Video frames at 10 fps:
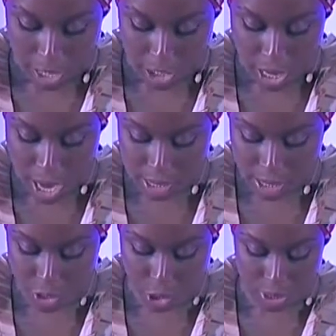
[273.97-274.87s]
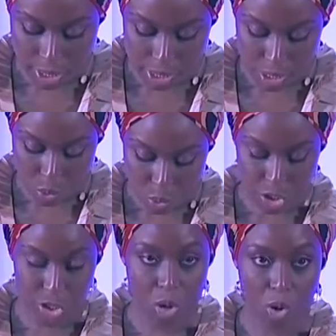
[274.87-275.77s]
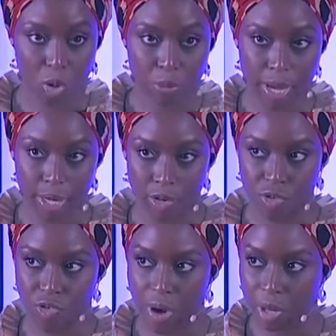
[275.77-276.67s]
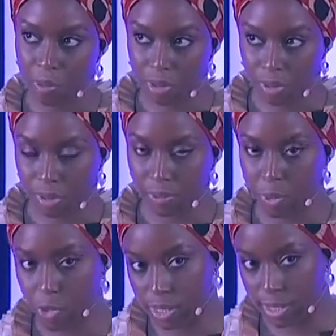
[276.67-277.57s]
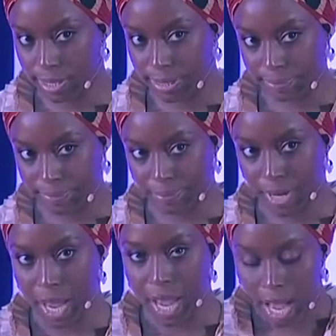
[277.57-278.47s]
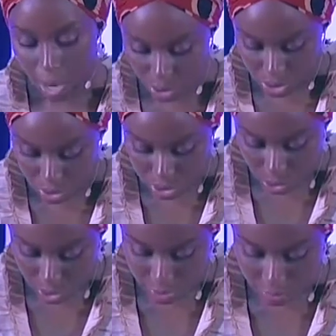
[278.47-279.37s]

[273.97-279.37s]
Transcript: She asked if she could listen to what she called my tribal music, and was consequently